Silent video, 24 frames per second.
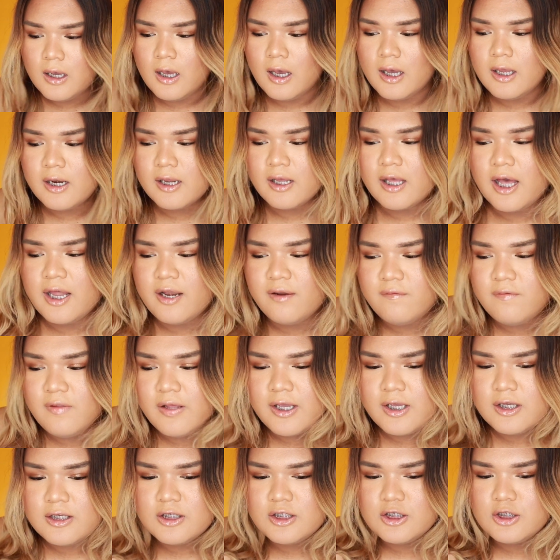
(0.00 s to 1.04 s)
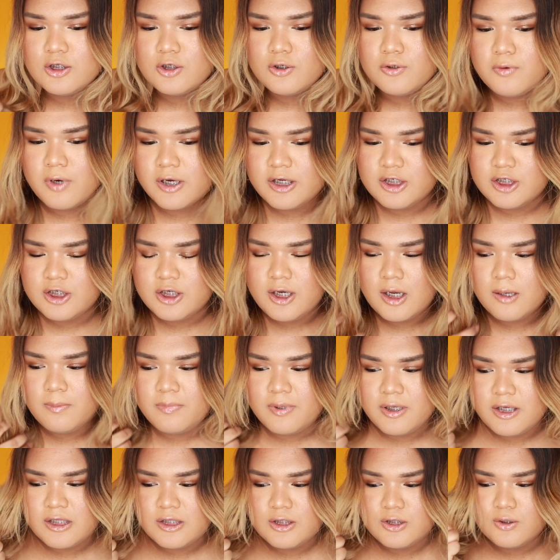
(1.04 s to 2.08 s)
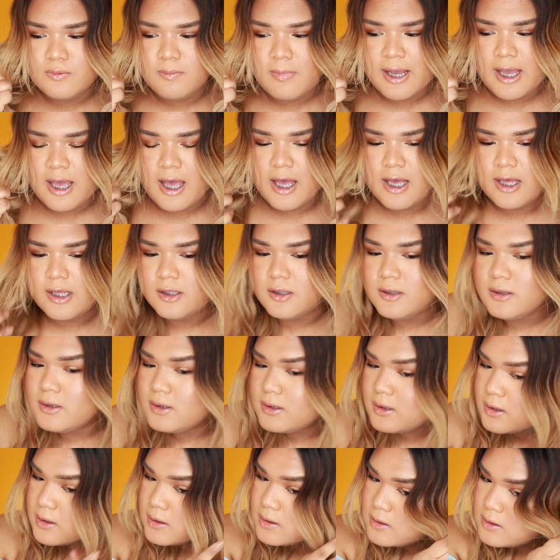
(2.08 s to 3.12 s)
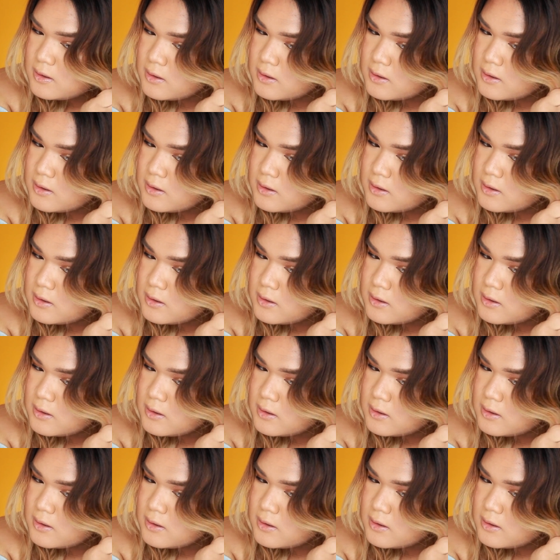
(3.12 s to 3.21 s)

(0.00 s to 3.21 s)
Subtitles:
And I kind of like scrunch it up into my ends.